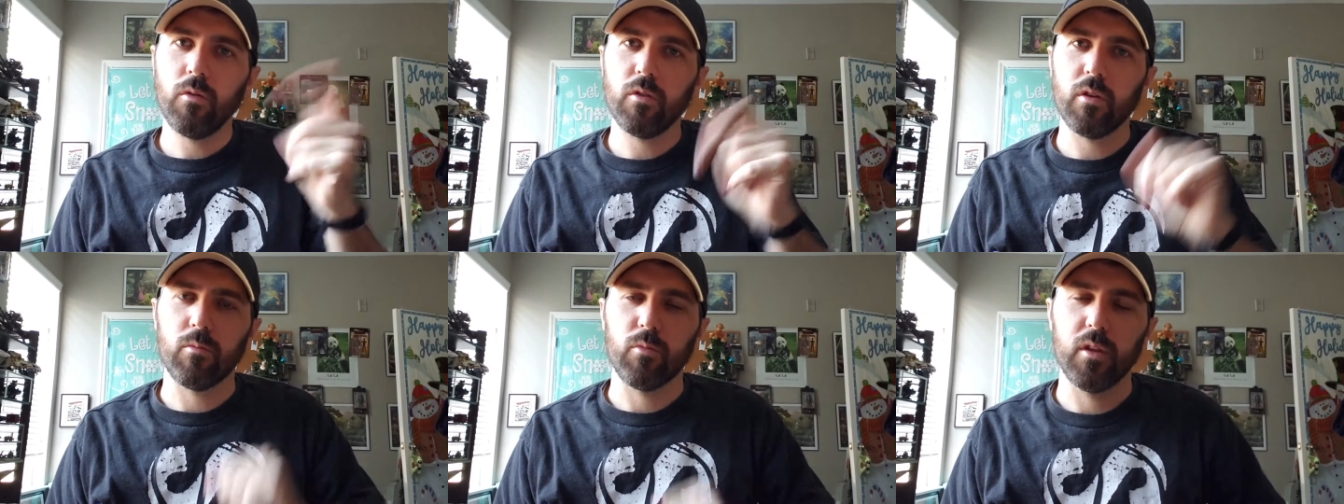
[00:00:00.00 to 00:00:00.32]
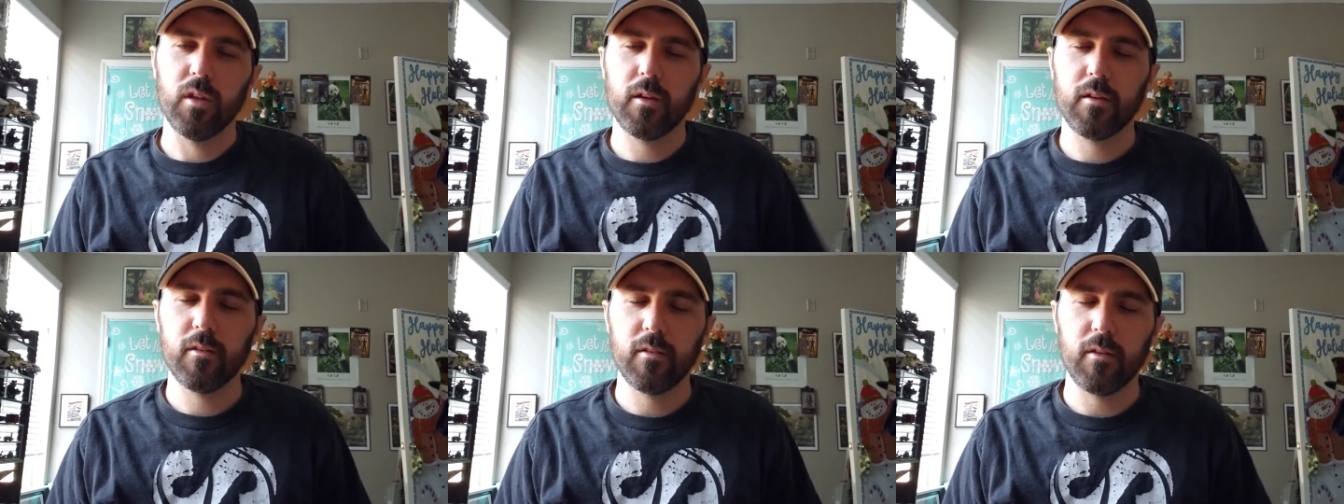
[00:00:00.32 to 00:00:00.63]
so I'm
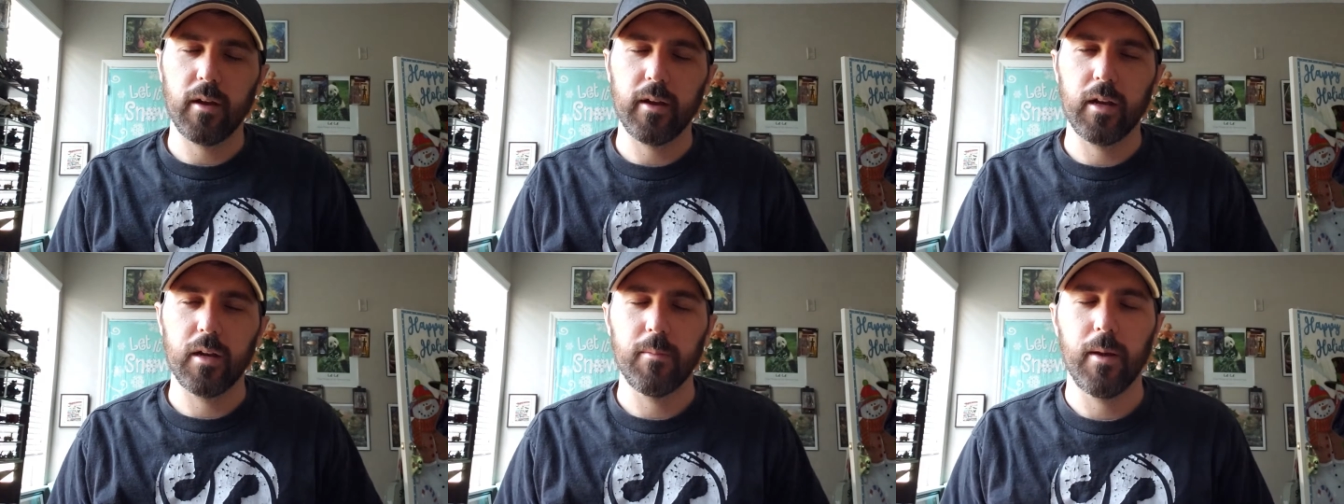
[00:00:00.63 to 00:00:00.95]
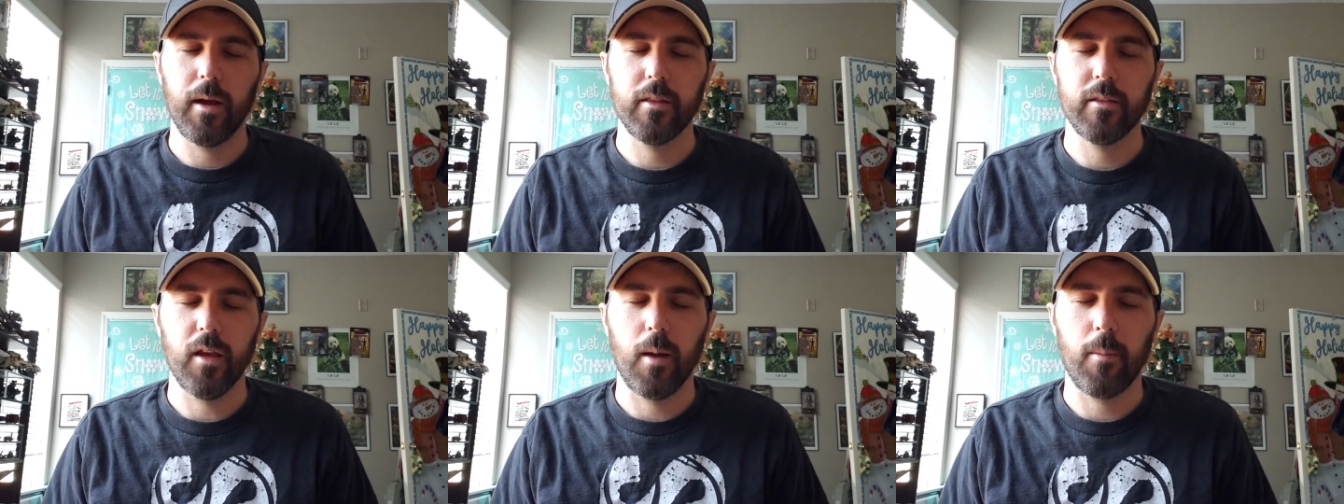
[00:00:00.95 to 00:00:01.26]
really excited
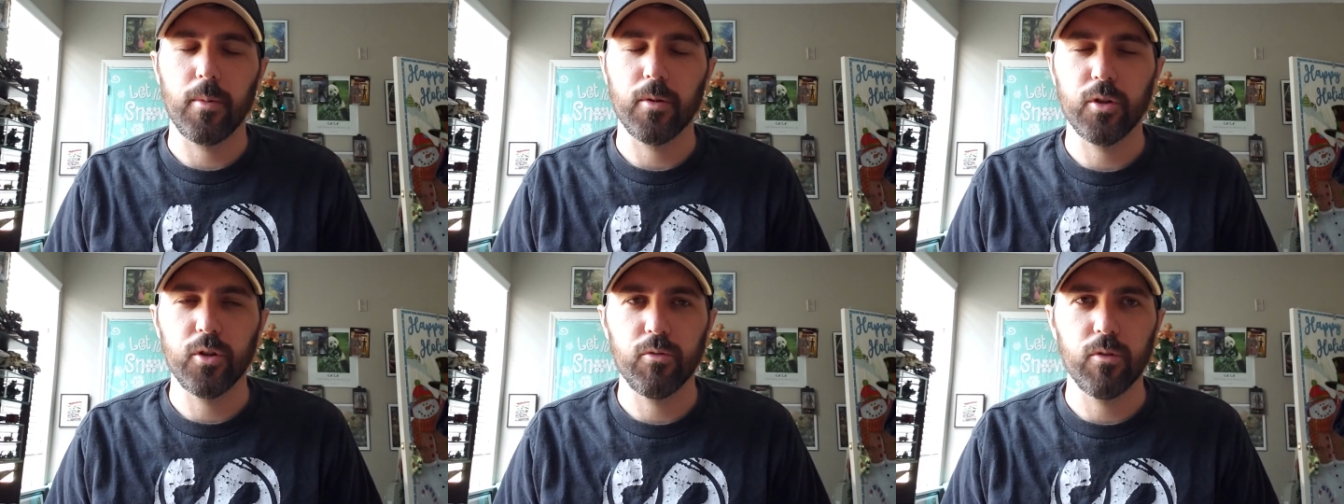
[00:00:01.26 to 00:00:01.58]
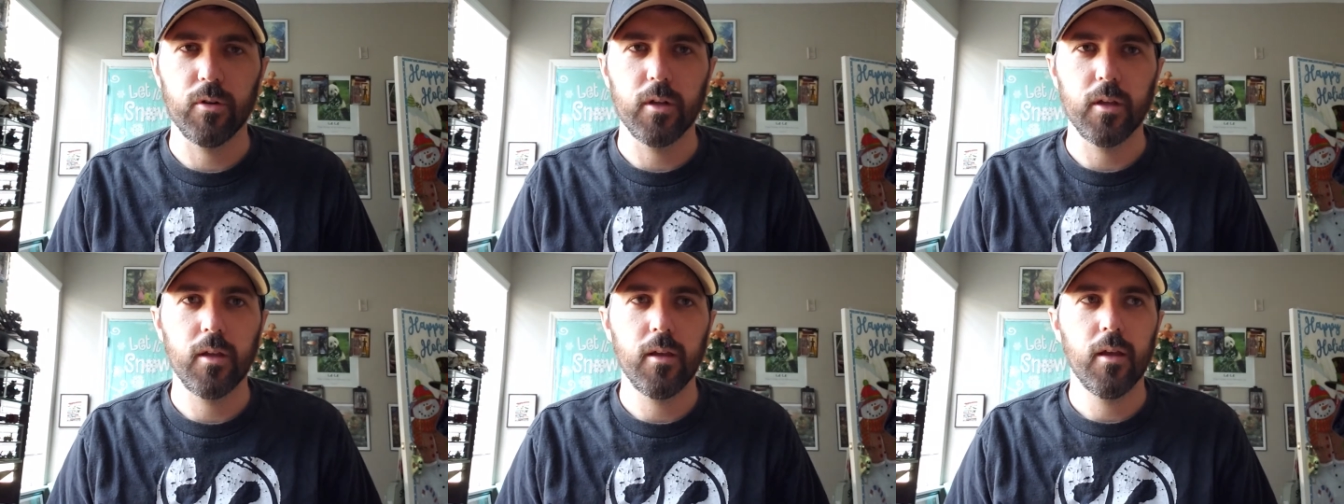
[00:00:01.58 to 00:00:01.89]
about the
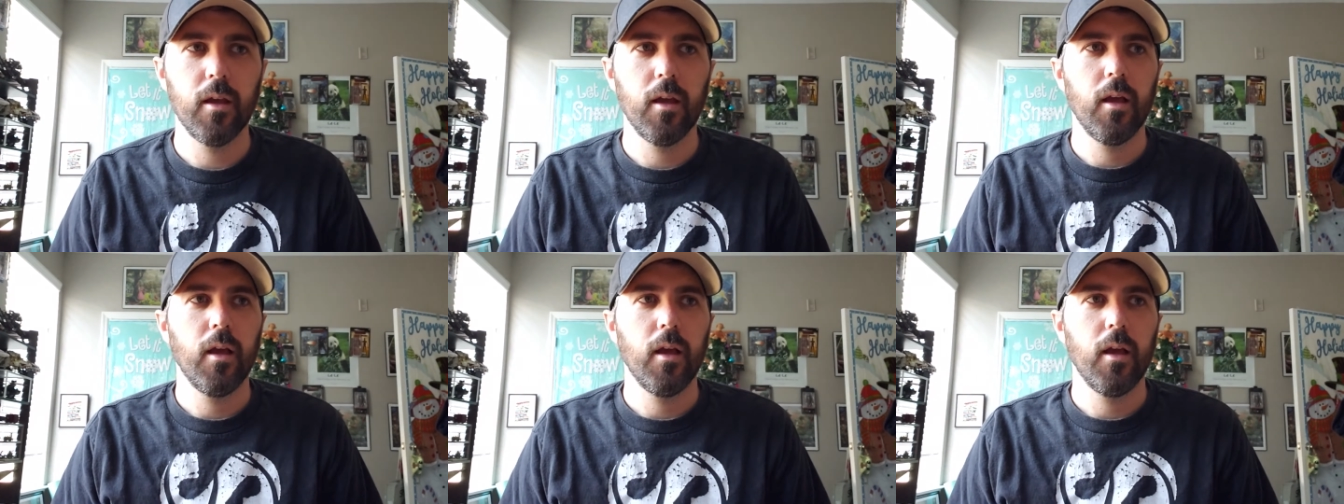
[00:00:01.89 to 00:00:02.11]
opportunity.